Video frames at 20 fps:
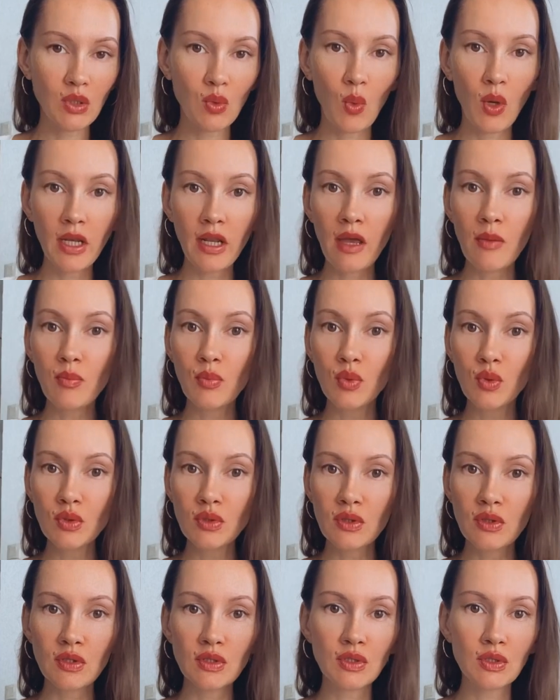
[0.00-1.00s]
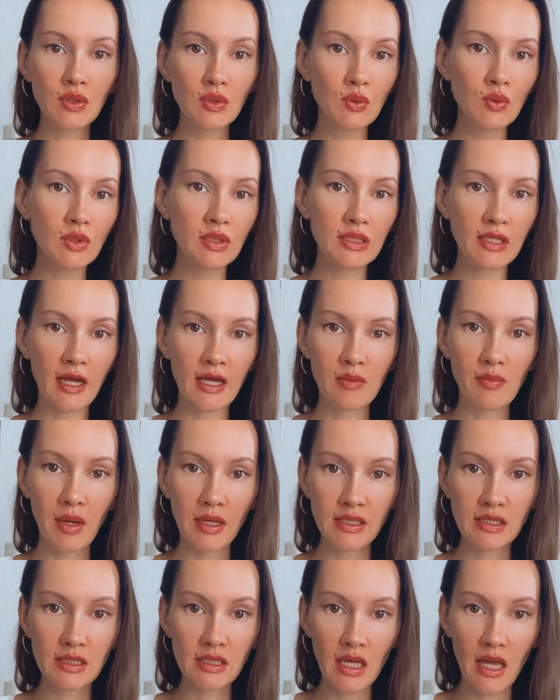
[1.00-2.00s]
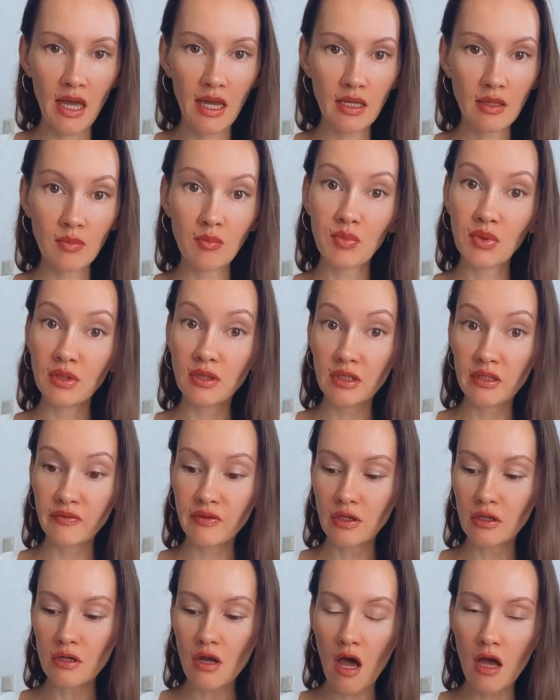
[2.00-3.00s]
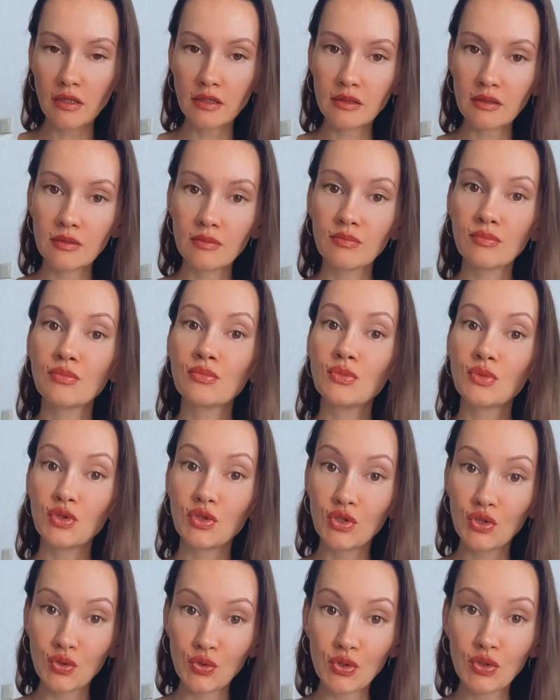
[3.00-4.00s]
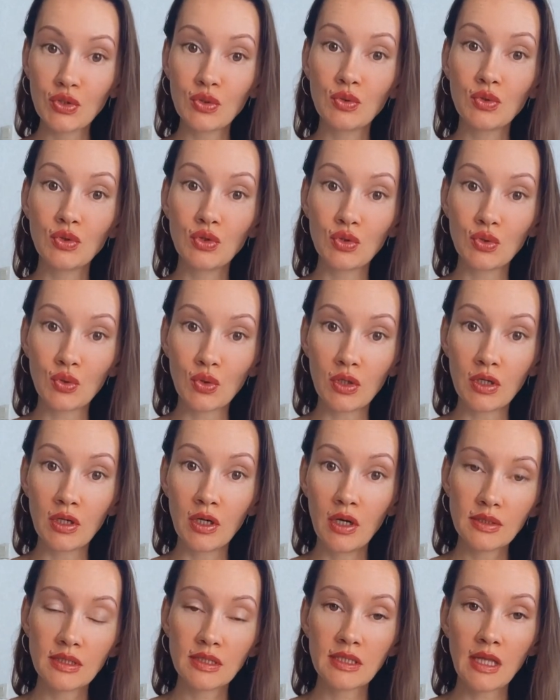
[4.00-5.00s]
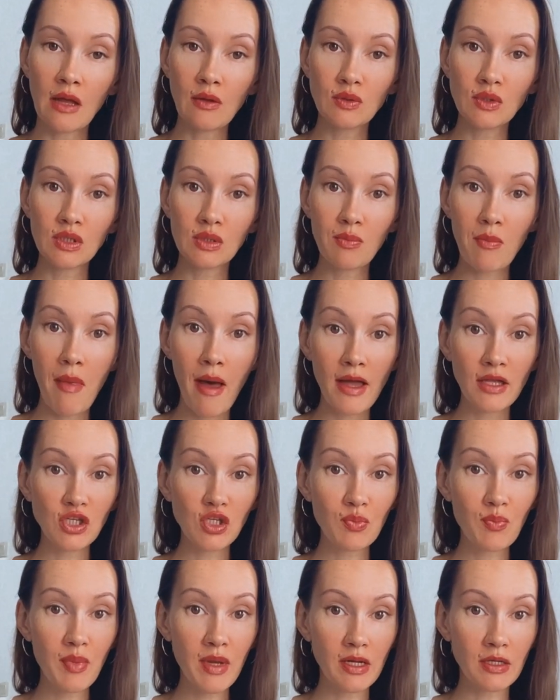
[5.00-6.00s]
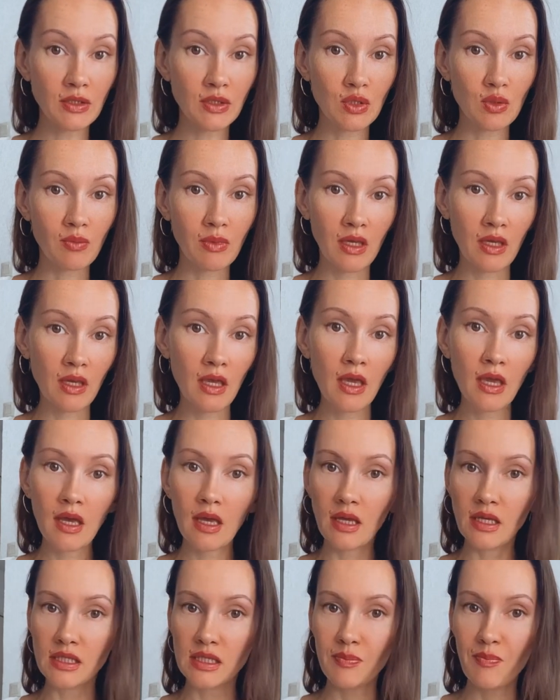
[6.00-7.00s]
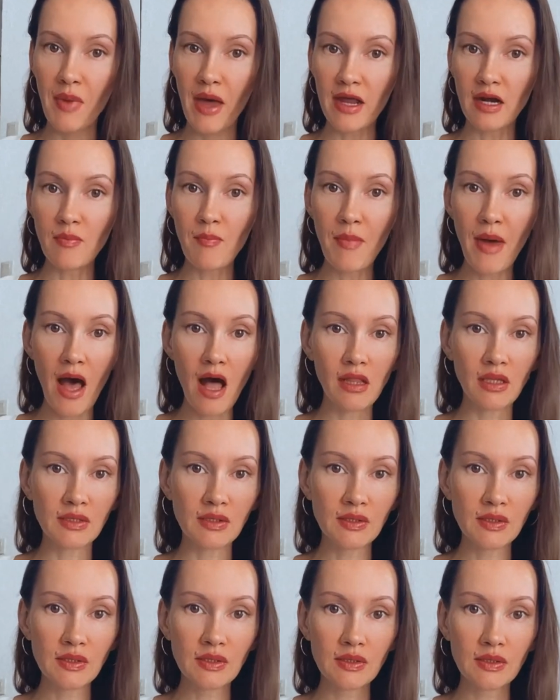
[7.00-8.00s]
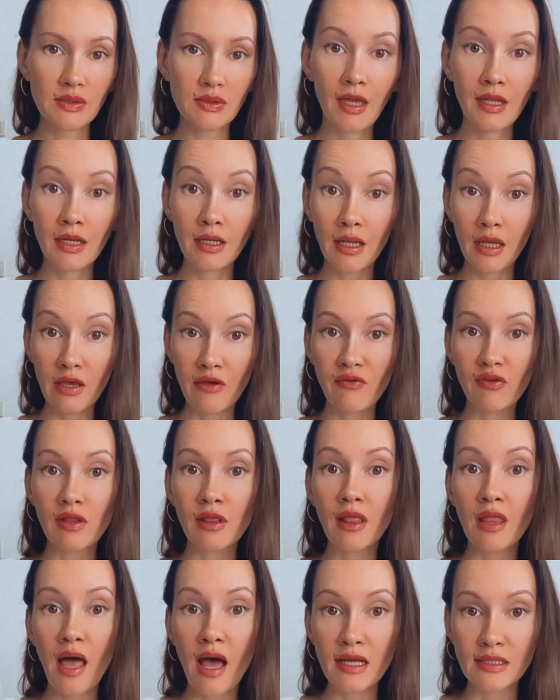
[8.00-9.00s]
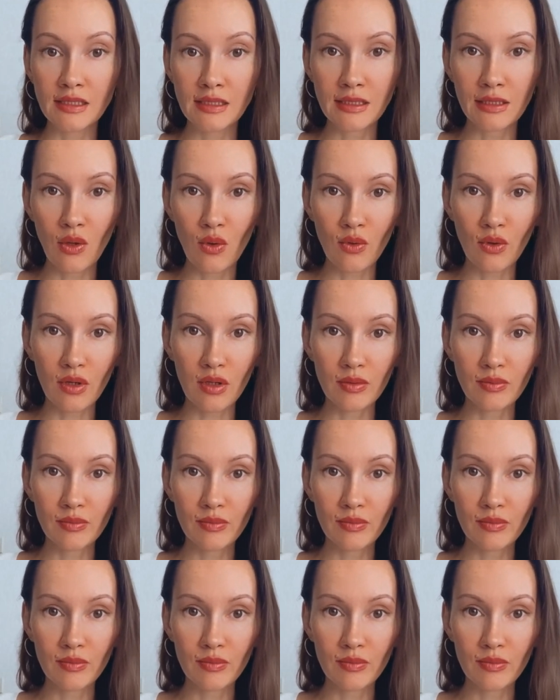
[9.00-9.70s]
when I put the two side by side, believe it or not, Juicy Couture sounds much better to me. It's better balanced and it even lasts longer.